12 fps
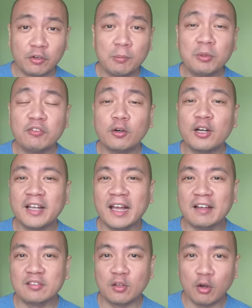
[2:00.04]
from the
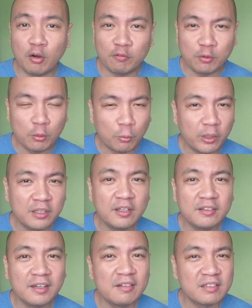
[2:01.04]
forecast of
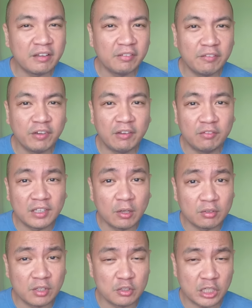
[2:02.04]
175,000
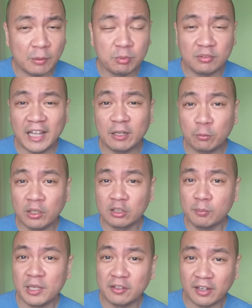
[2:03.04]
jobs that
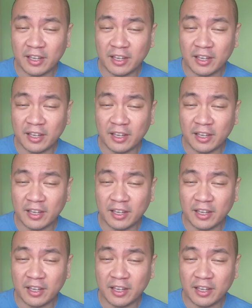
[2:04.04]
were to be